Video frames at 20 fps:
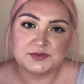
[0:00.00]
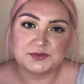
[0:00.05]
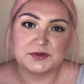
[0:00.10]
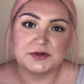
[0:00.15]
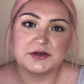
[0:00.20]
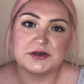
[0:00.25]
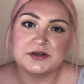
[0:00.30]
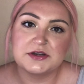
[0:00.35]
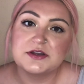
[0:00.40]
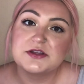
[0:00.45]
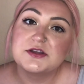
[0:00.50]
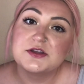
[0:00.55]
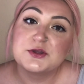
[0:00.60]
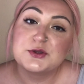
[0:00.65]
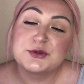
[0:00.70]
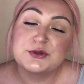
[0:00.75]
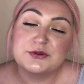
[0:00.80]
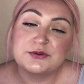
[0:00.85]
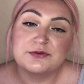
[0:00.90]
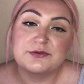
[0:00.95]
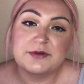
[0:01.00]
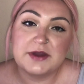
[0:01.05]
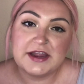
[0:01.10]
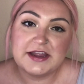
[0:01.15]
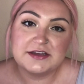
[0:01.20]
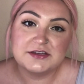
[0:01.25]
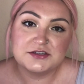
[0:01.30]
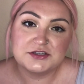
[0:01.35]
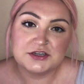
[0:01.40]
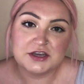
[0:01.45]
word.
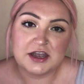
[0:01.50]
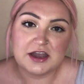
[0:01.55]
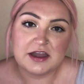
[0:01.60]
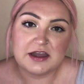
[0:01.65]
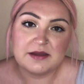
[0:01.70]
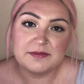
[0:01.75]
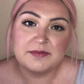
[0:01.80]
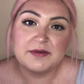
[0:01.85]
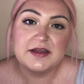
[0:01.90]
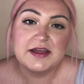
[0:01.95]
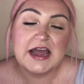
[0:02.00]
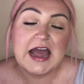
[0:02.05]
Great job.